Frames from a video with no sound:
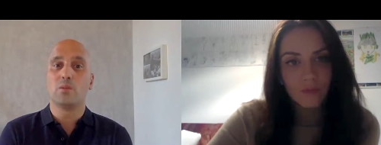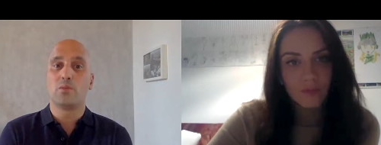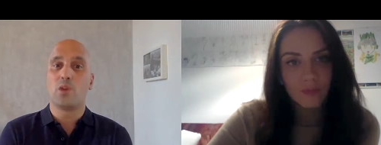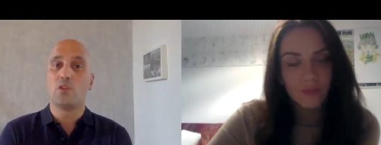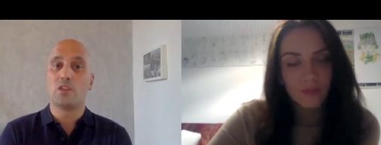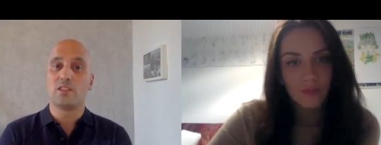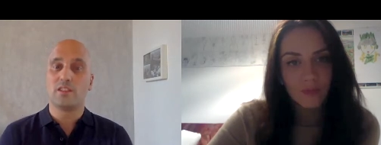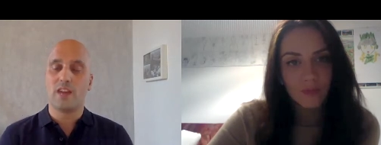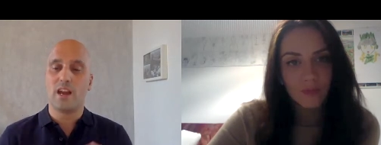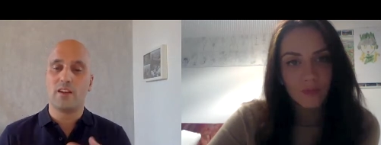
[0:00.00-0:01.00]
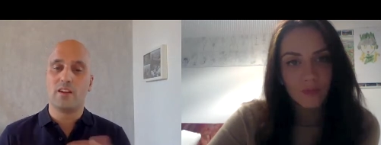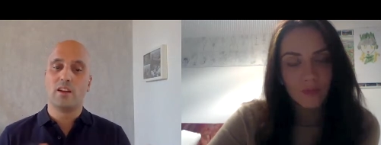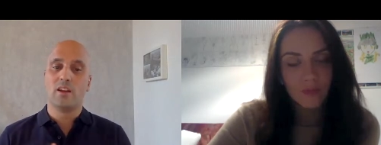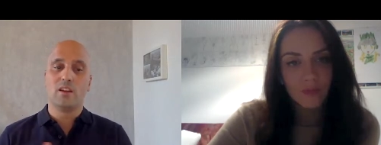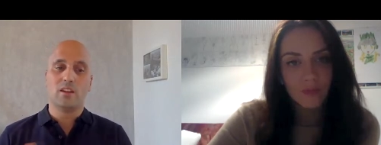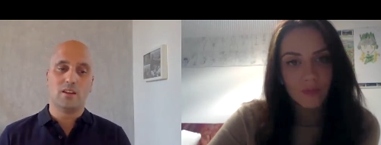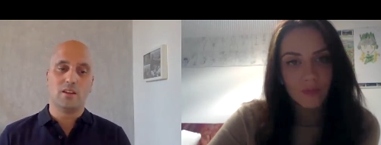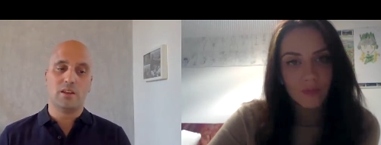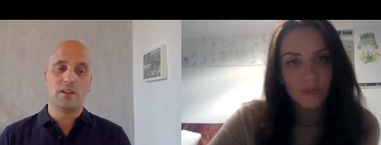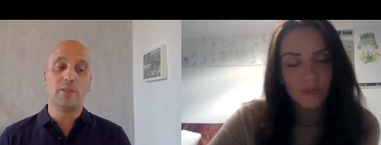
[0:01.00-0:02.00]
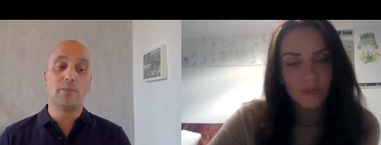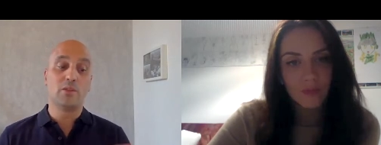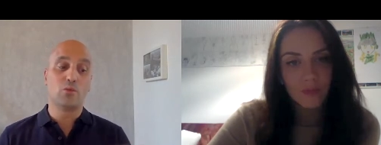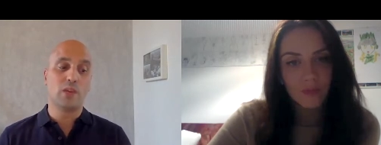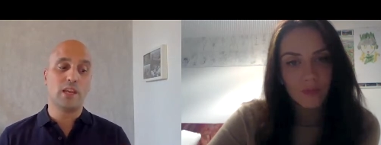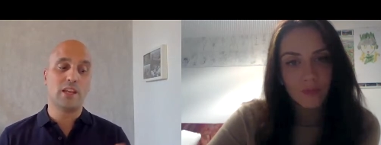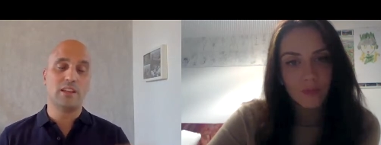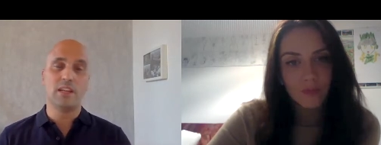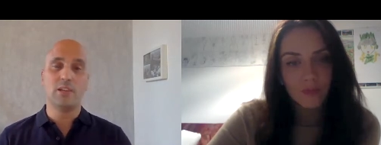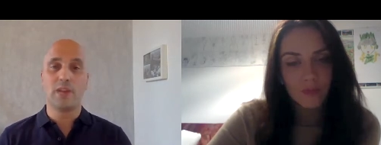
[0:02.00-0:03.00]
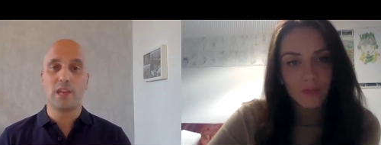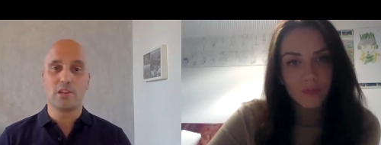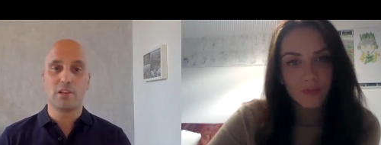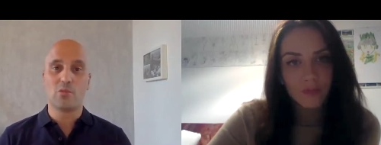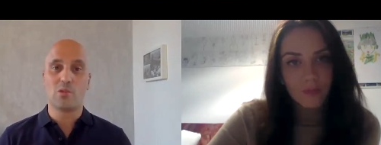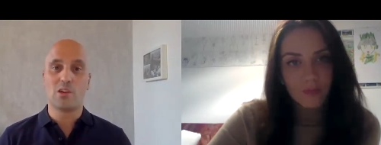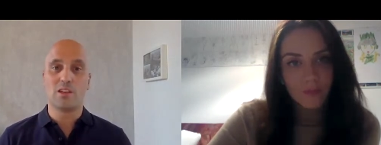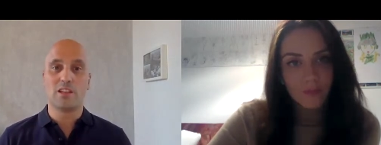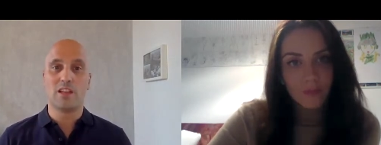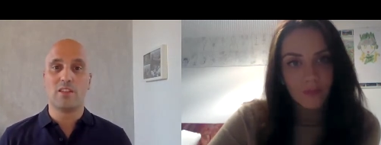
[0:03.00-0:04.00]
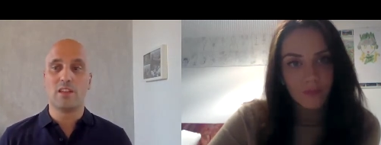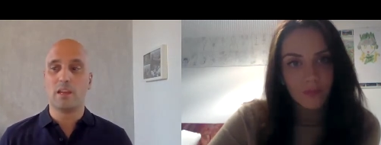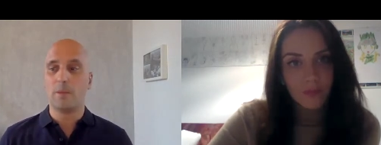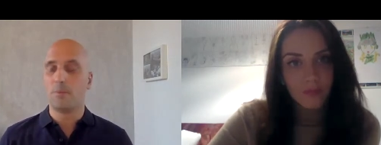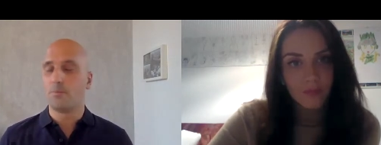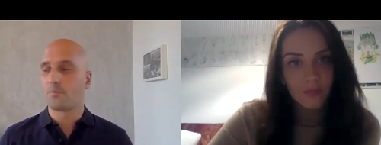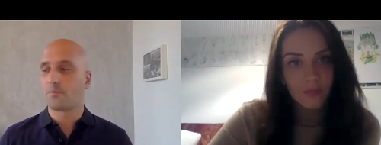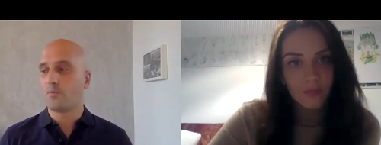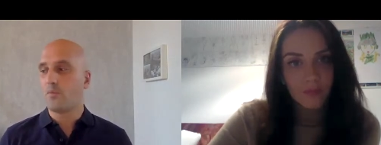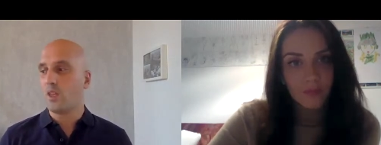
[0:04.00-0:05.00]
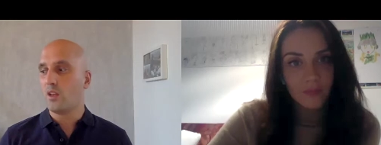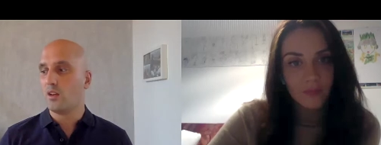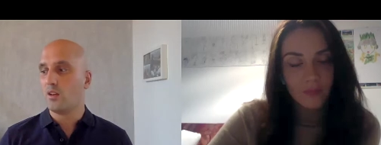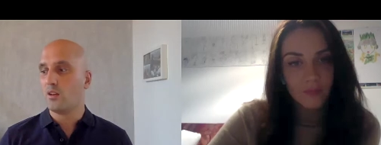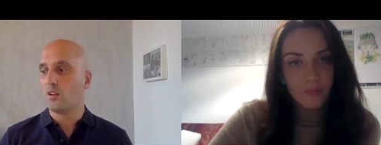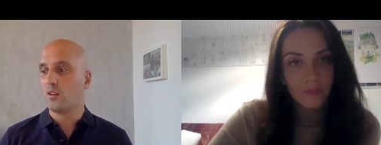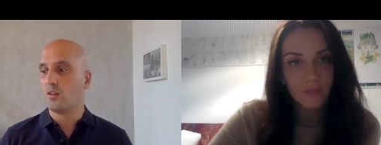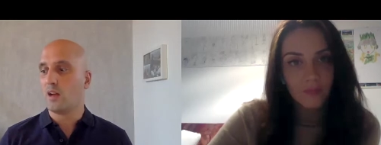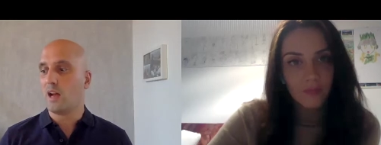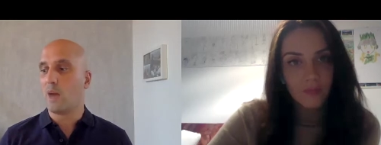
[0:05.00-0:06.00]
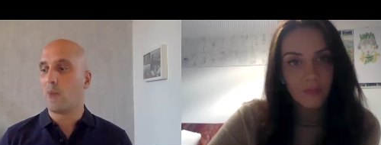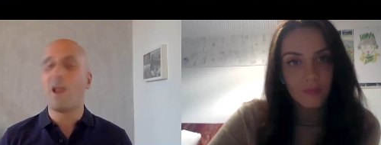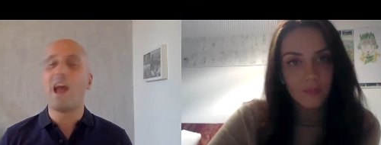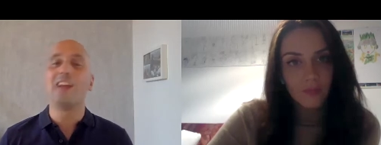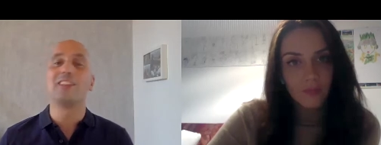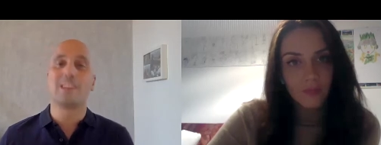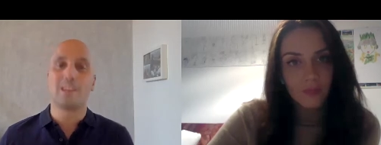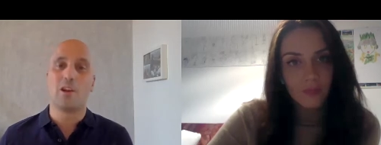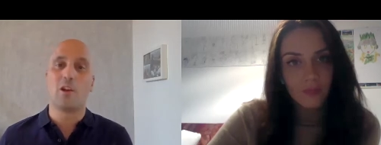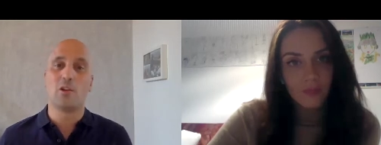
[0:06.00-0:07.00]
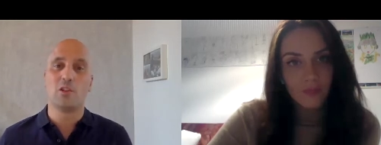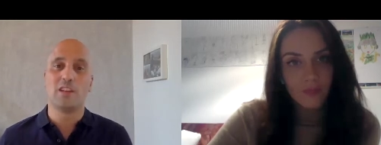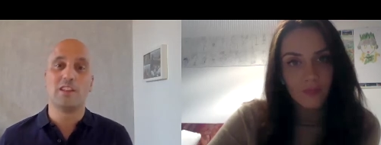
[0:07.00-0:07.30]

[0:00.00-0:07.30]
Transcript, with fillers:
Speaker 1: projects that are uh, in between the education world and the uh, applied technology and the